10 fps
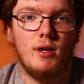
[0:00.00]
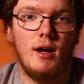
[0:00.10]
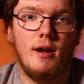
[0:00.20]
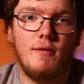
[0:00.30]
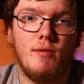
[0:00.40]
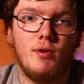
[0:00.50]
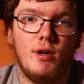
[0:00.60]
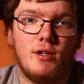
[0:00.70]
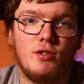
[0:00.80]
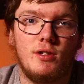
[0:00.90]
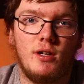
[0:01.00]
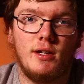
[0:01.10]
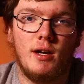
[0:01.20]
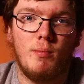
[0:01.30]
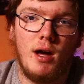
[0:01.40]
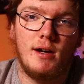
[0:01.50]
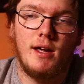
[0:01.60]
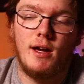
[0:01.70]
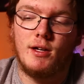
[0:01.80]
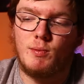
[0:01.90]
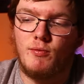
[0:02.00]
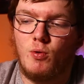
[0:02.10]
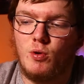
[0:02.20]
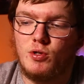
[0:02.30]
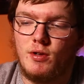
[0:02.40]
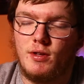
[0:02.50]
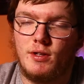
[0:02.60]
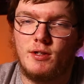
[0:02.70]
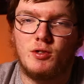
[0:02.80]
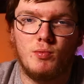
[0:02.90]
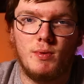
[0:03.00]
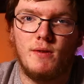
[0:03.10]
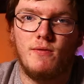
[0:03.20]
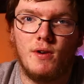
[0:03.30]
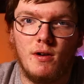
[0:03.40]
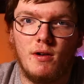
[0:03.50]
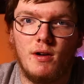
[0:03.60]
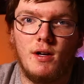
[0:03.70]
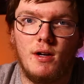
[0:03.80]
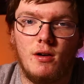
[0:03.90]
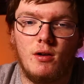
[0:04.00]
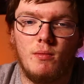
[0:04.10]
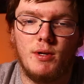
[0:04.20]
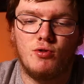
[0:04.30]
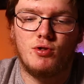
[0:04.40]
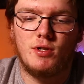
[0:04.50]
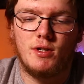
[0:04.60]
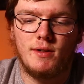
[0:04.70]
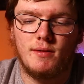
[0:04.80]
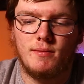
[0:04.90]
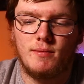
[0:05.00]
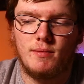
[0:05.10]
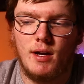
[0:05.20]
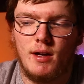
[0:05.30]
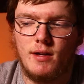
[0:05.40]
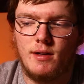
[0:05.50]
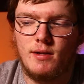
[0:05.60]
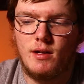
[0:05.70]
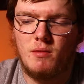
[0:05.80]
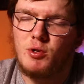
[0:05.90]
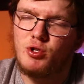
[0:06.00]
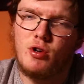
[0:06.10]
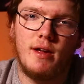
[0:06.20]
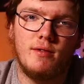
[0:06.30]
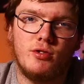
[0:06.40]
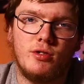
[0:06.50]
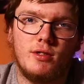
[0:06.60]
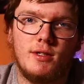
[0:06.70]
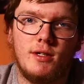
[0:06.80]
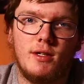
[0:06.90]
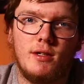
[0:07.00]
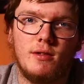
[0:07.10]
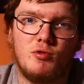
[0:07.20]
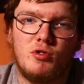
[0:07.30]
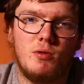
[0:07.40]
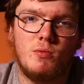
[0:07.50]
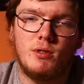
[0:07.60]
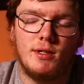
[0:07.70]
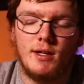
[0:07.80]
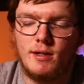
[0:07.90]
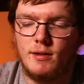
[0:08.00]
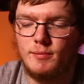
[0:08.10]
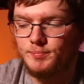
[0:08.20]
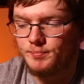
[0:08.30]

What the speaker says: I've never actually done like a podcast before, so I think this would be very interesting. And I'm gonna try it just to see what it's like.